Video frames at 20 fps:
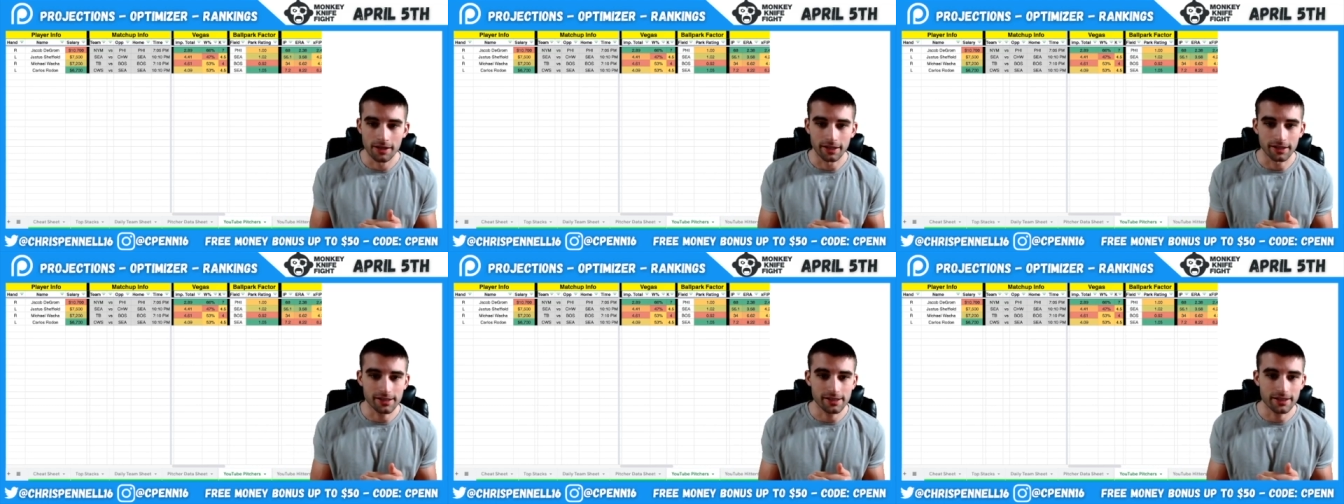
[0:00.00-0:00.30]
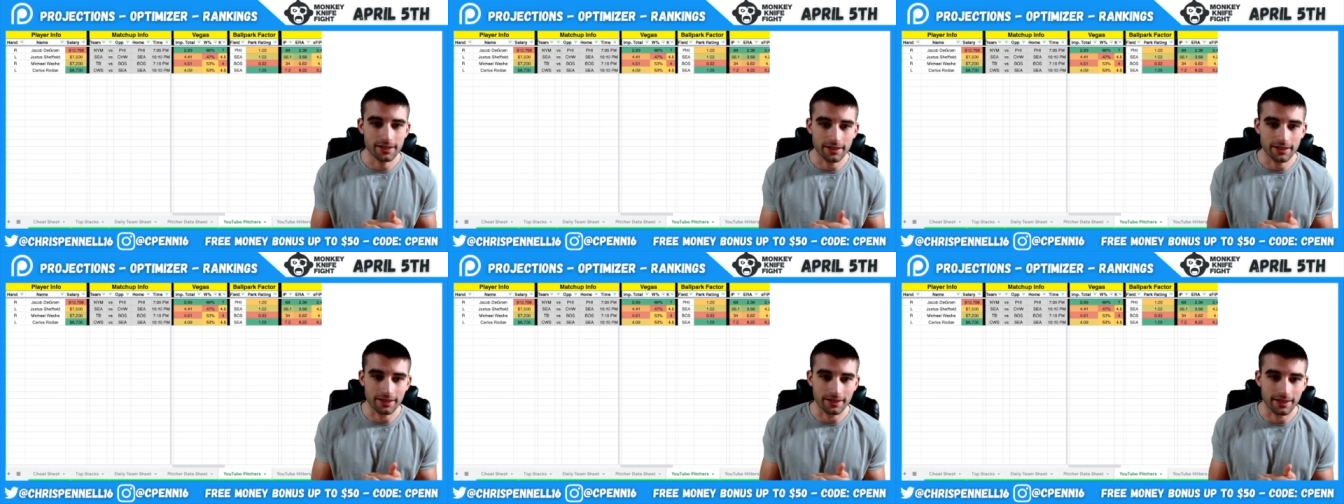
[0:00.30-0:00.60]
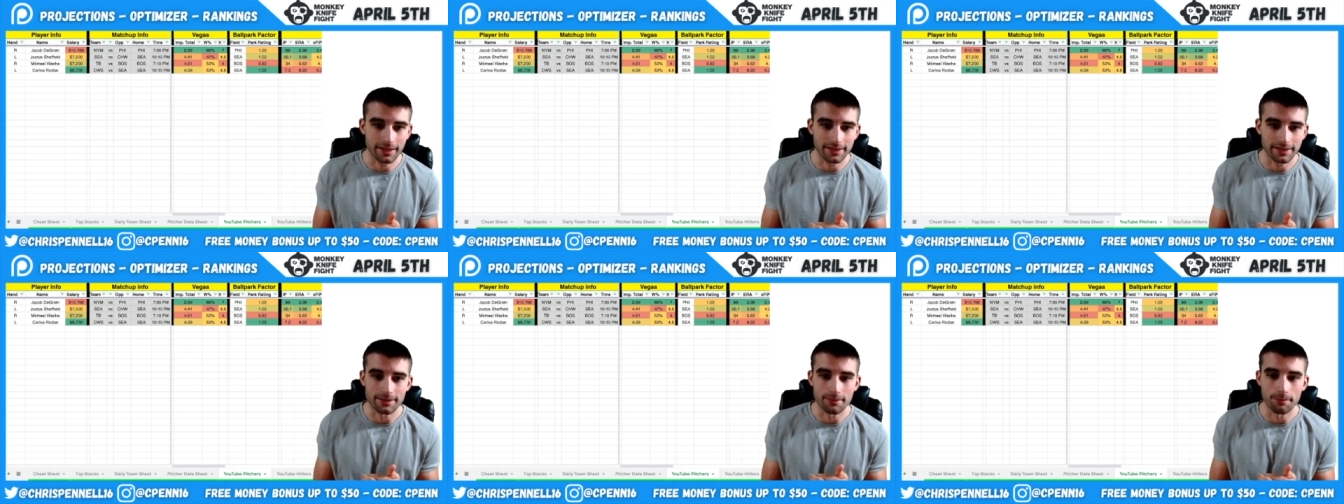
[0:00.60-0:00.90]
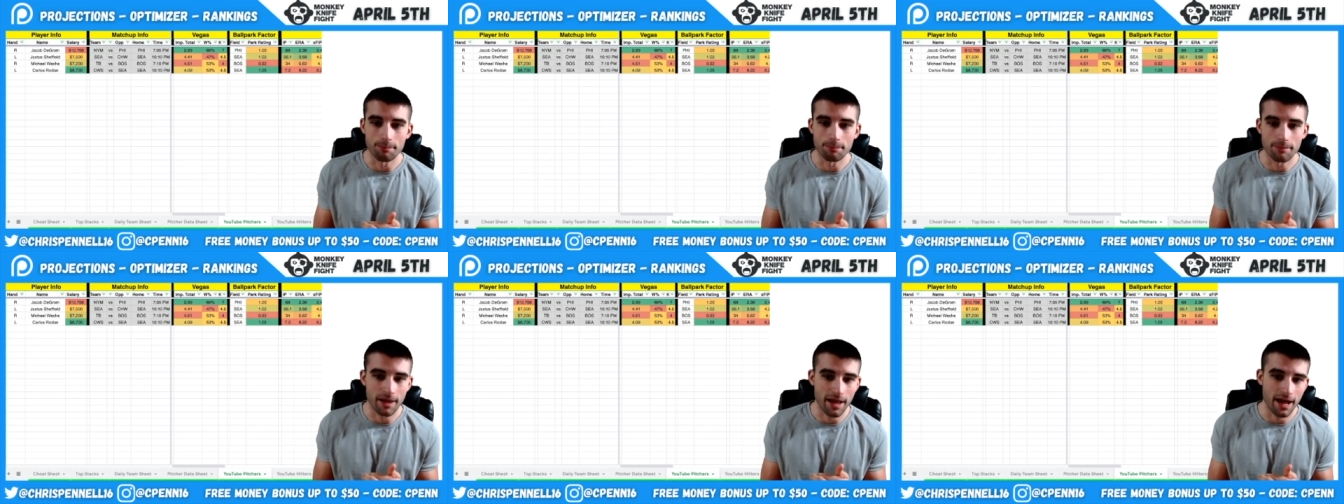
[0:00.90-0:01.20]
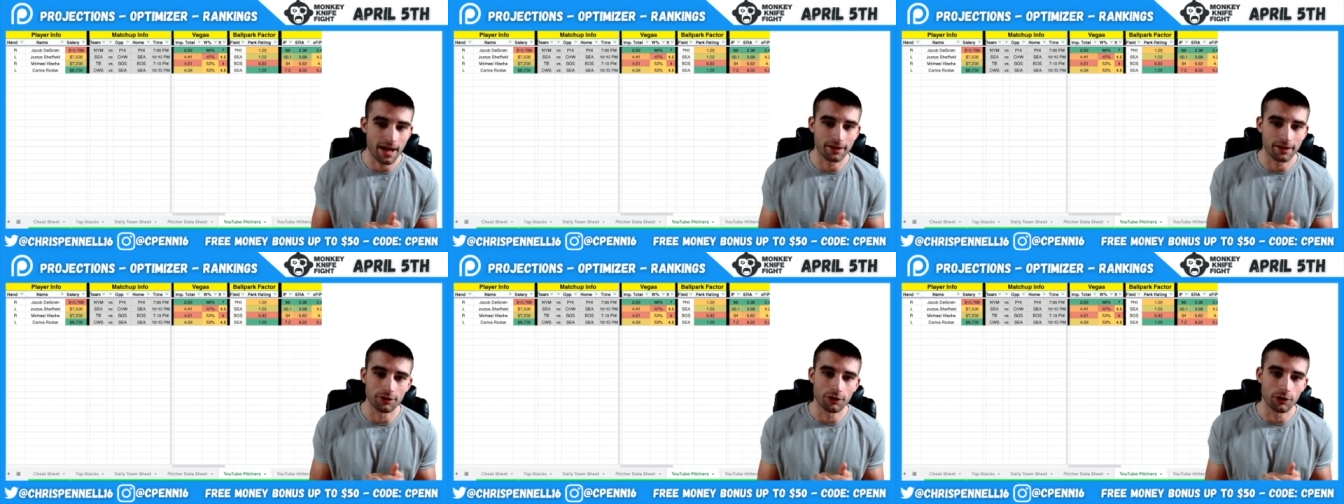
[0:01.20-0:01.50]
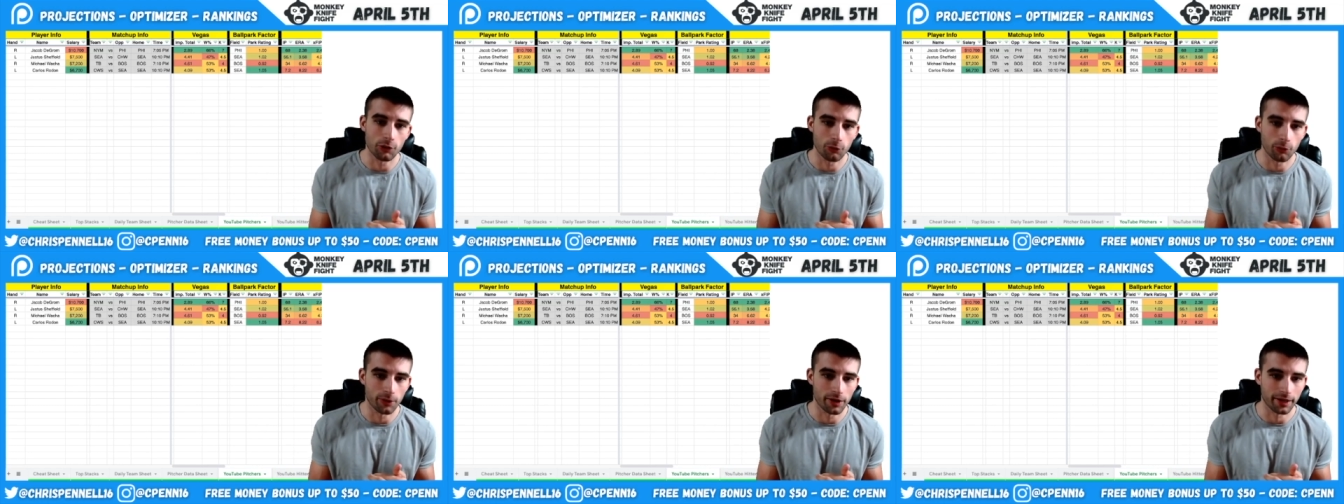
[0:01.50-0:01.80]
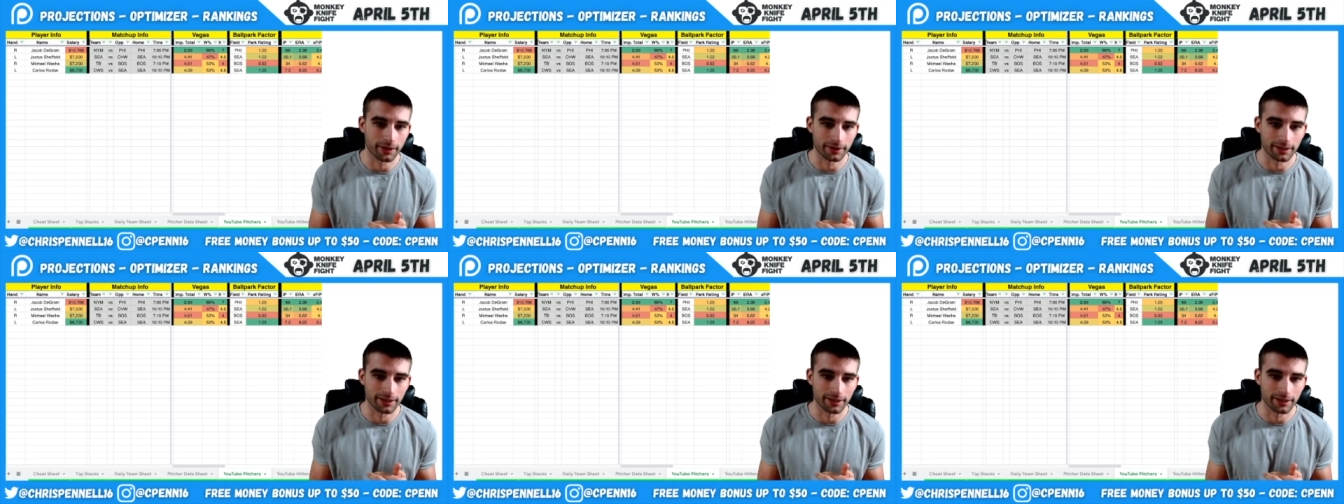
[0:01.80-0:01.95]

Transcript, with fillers: it gets bad quick.